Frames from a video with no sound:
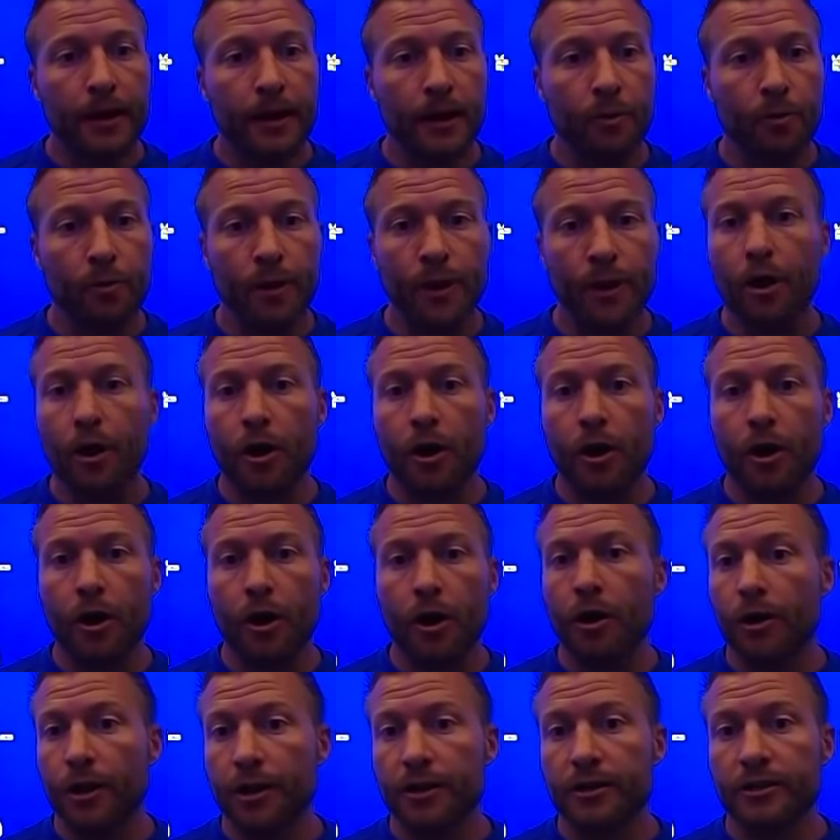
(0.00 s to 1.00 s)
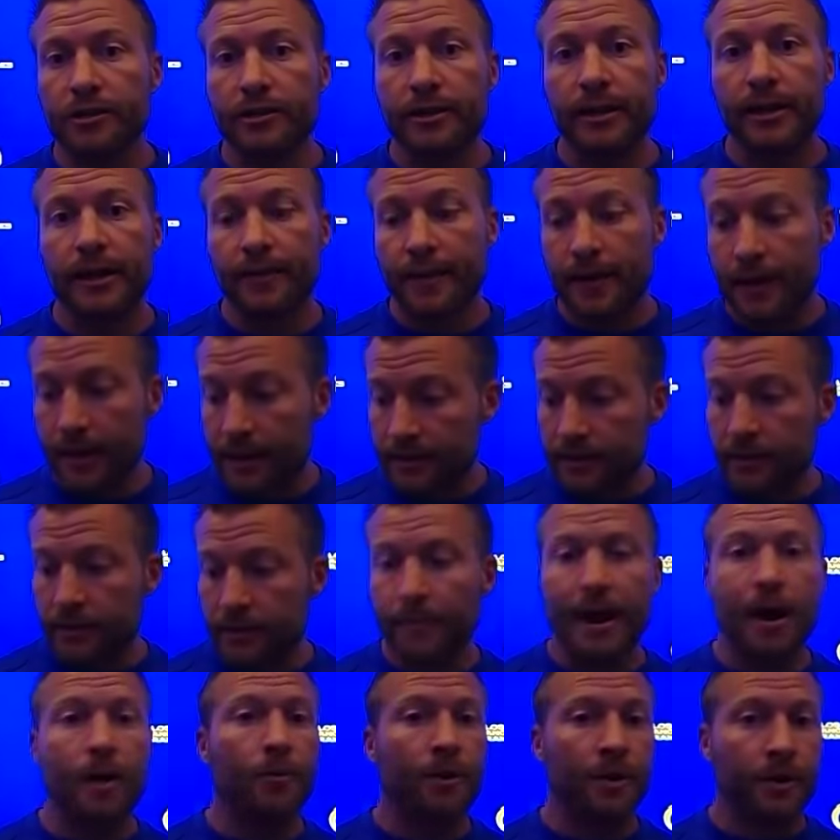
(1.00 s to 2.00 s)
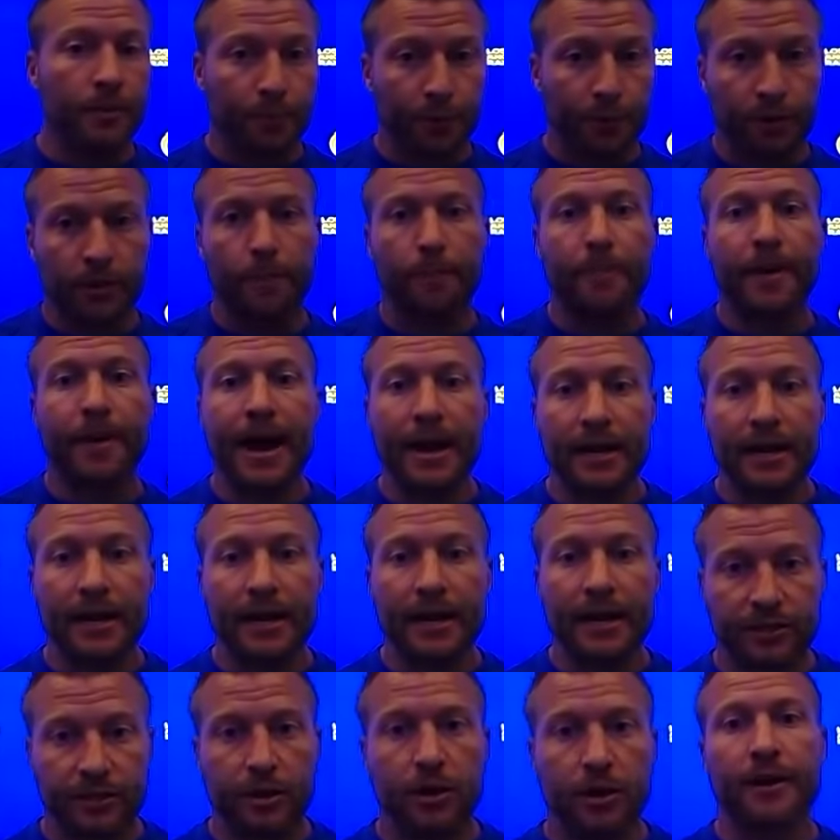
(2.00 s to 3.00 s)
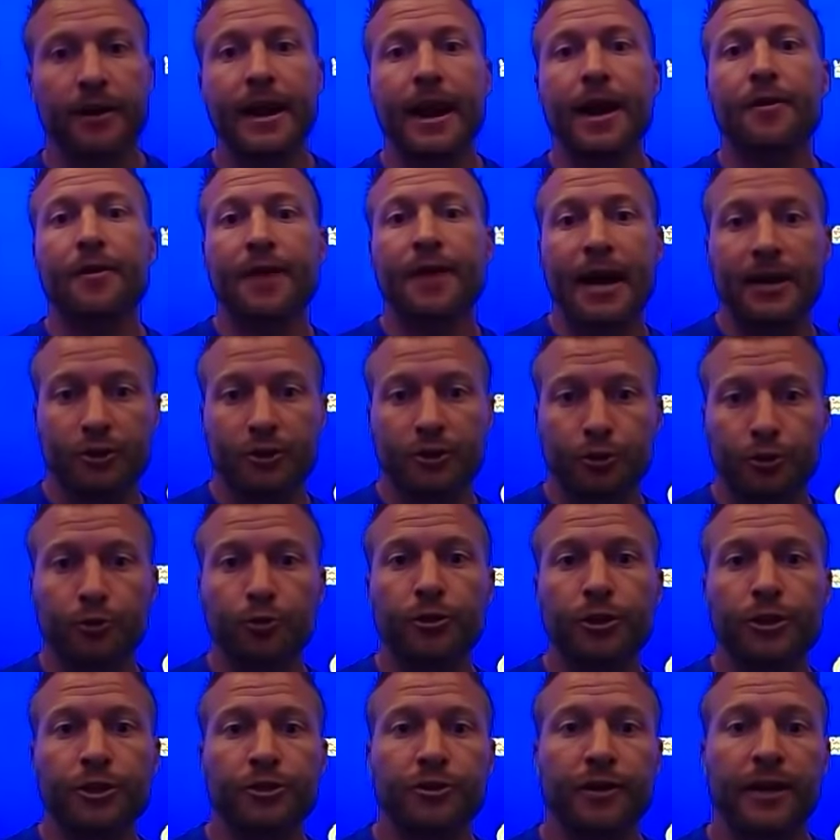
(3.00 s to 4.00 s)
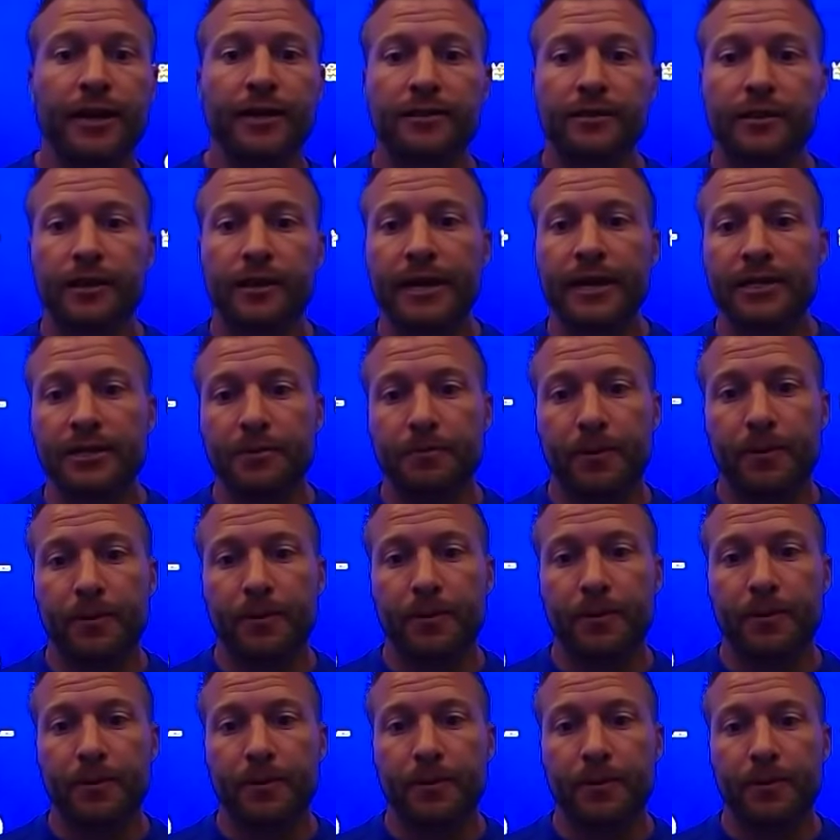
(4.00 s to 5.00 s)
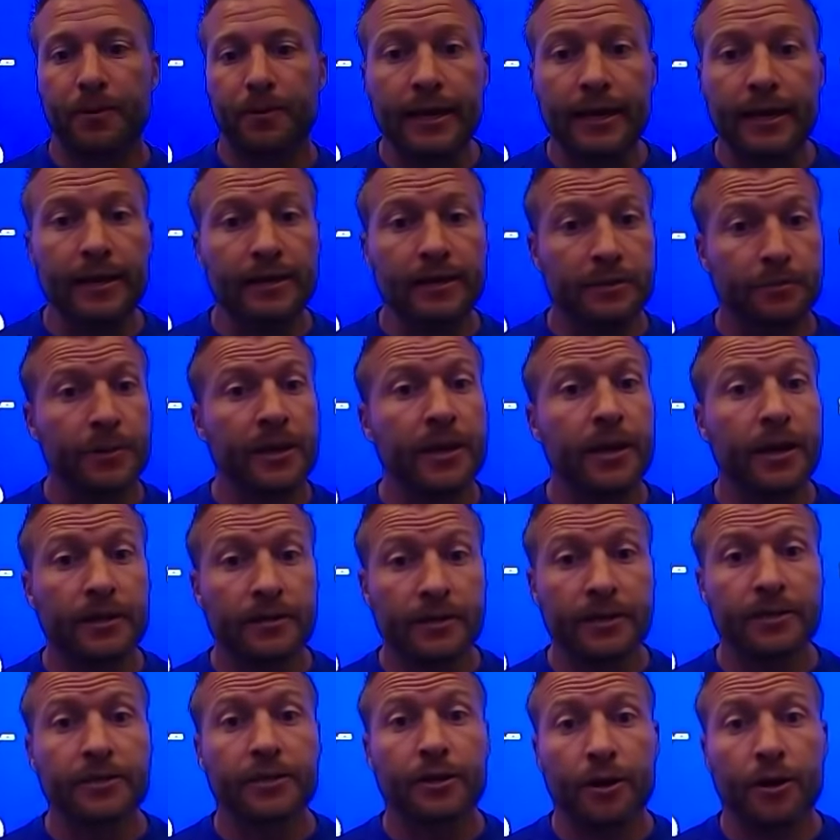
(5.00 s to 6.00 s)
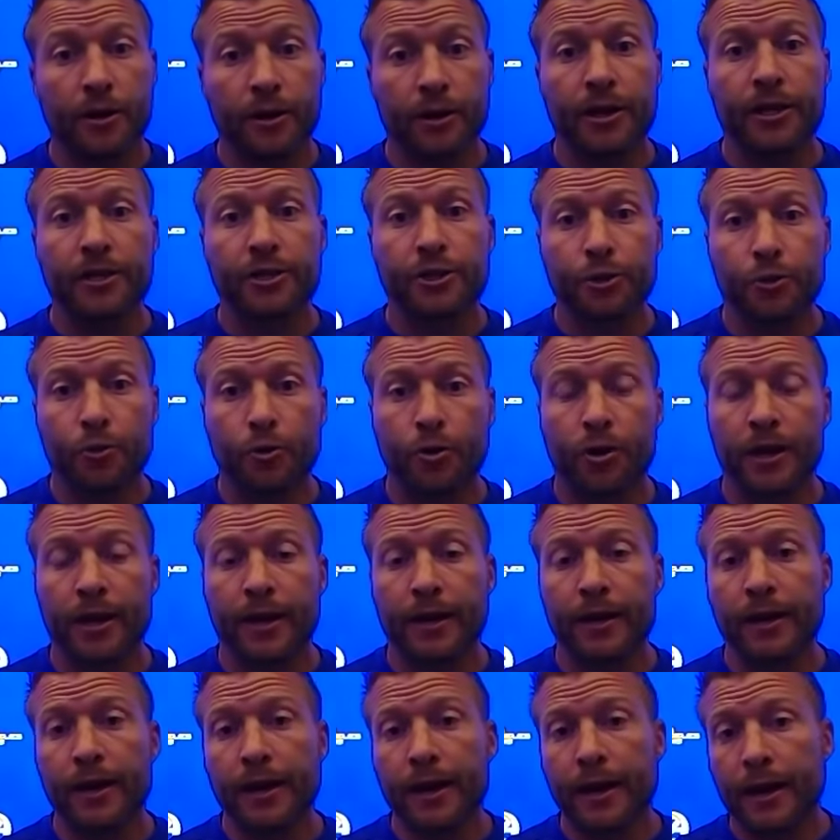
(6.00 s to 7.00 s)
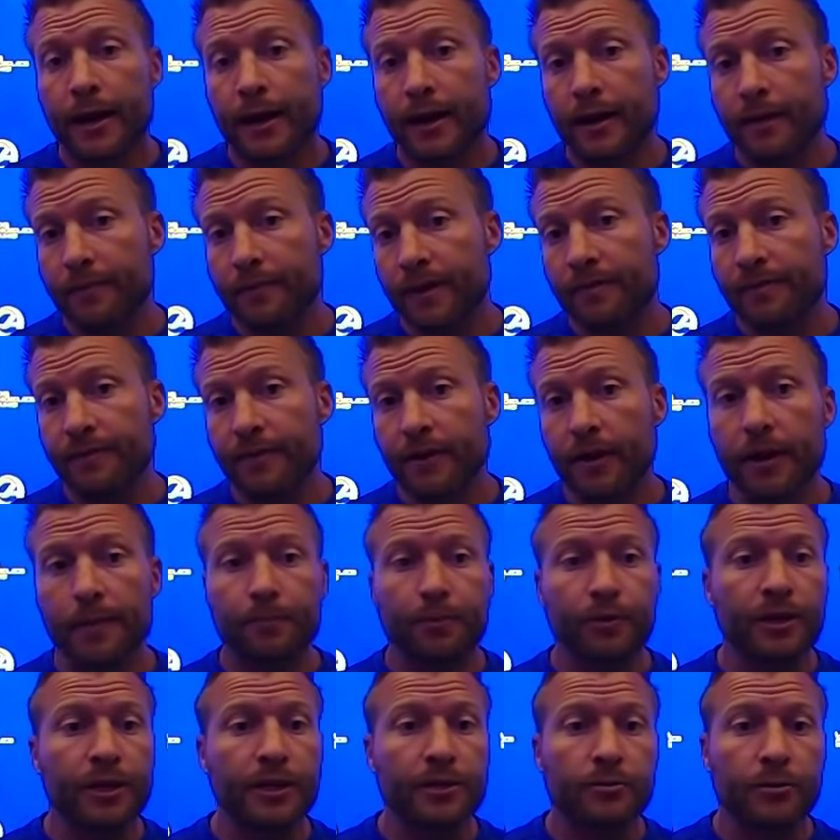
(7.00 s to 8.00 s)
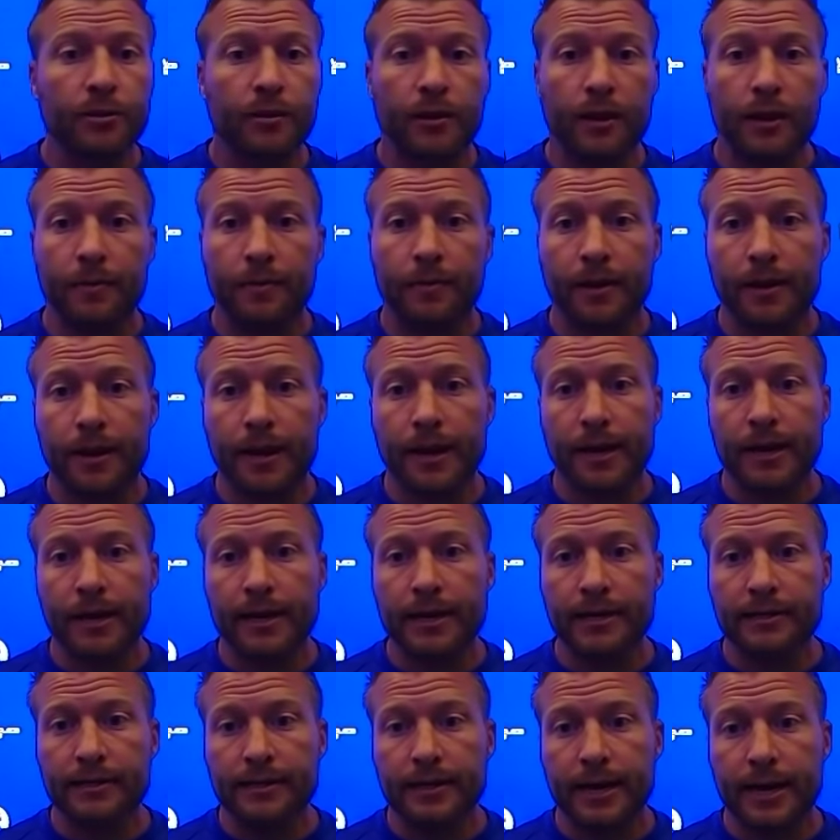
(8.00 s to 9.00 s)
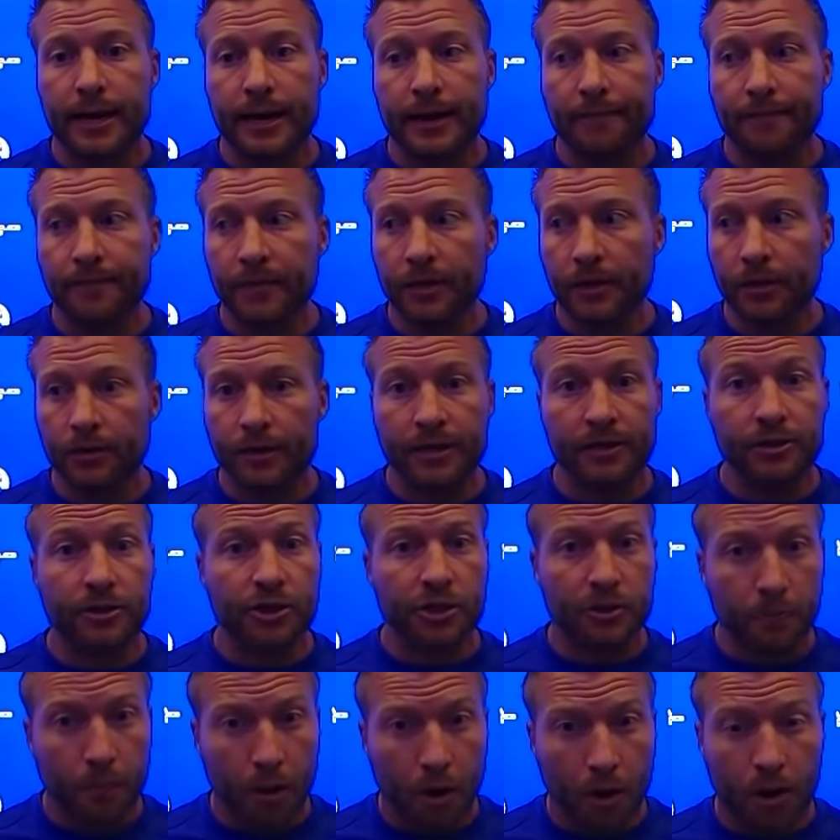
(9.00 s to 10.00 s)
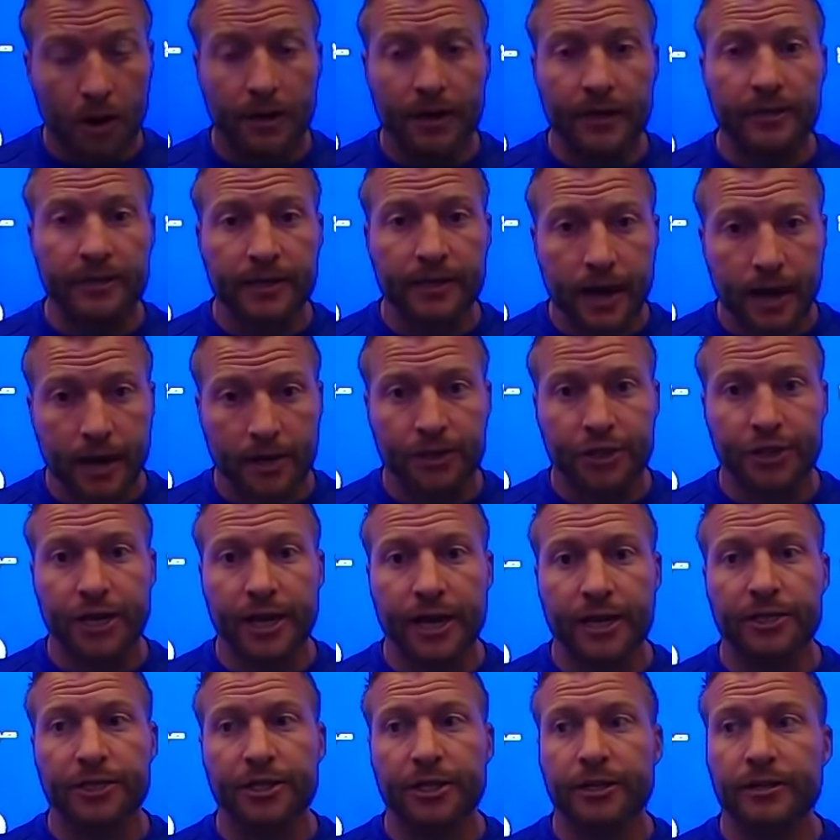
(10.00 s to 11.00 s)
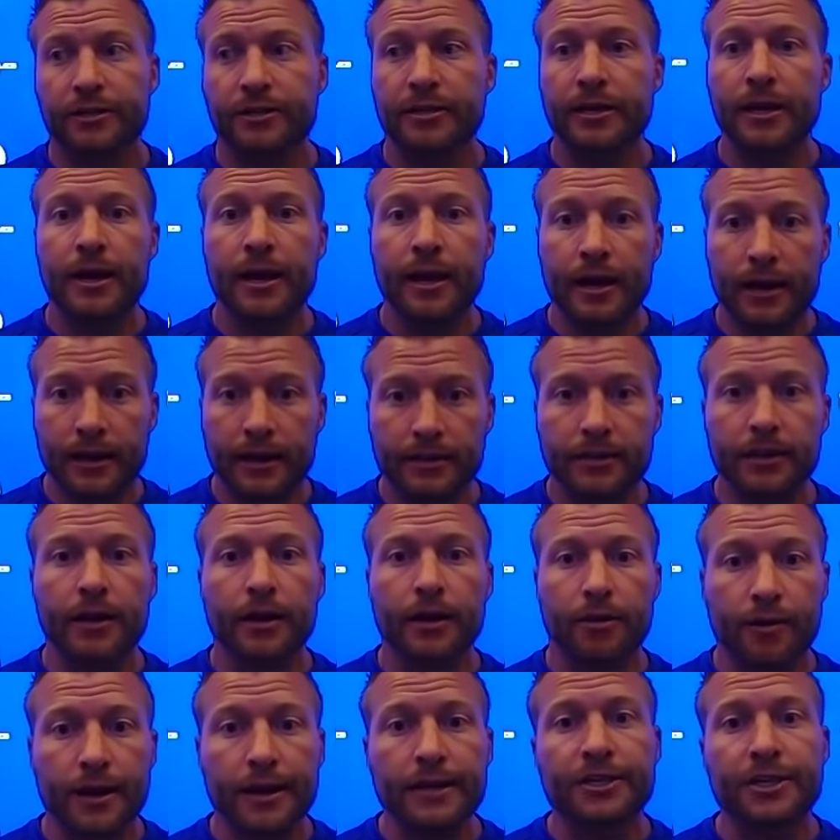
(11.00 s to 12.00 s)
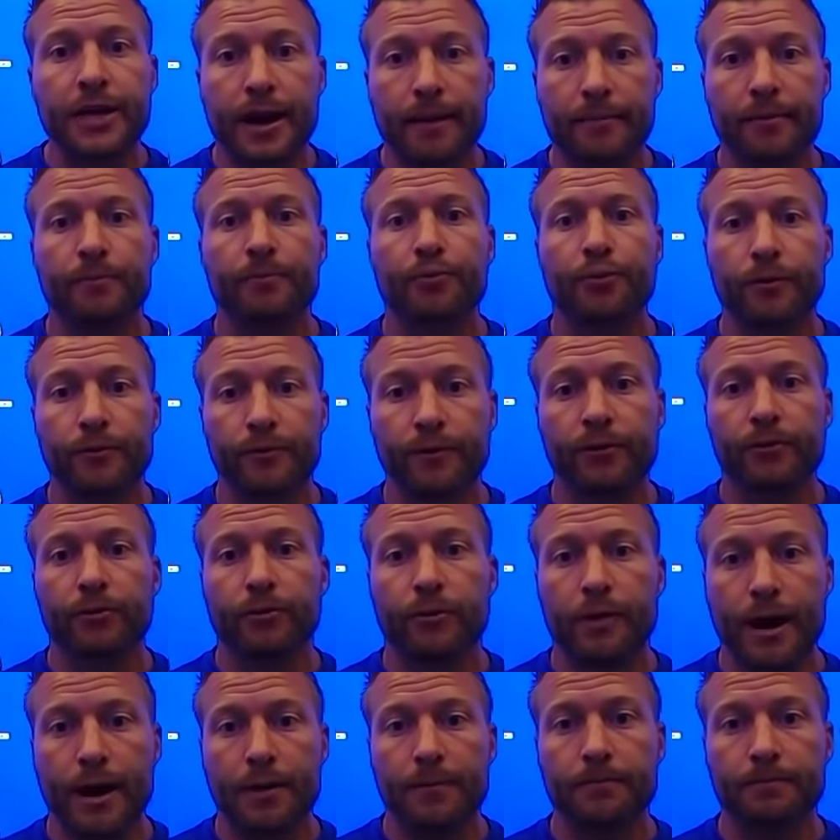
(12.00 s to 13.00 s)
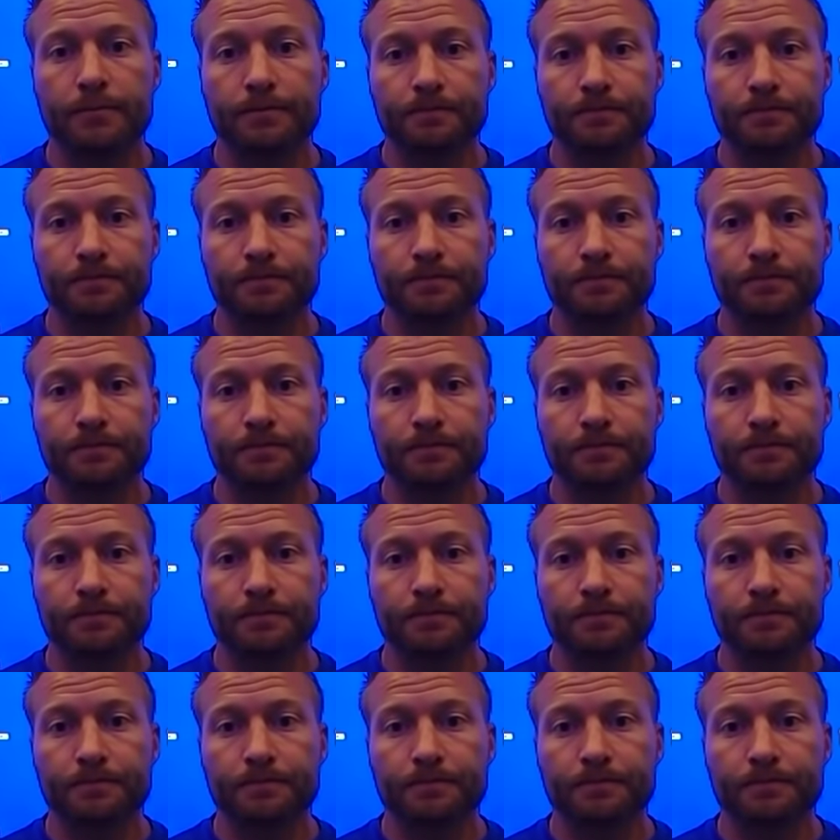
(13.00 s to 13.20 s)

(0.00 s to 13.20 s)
We all understand that it's about when you put the pads on and how that truly translates. But I think it's because he's earned it, Jordan, and I've been very pleased with him. And he's, he's smart, he's conscientious, and he's done a great job improving throughout.